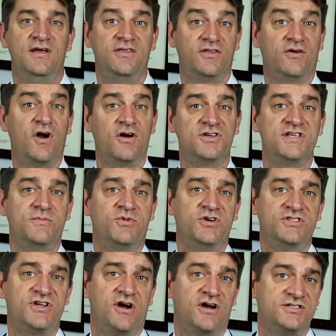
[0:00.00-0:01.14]
There are some
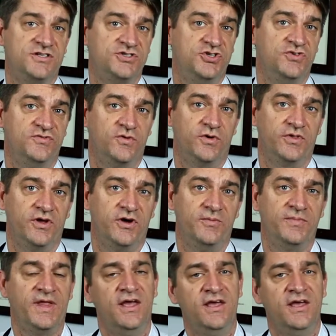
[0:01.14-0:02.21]
good targets to shoot for though.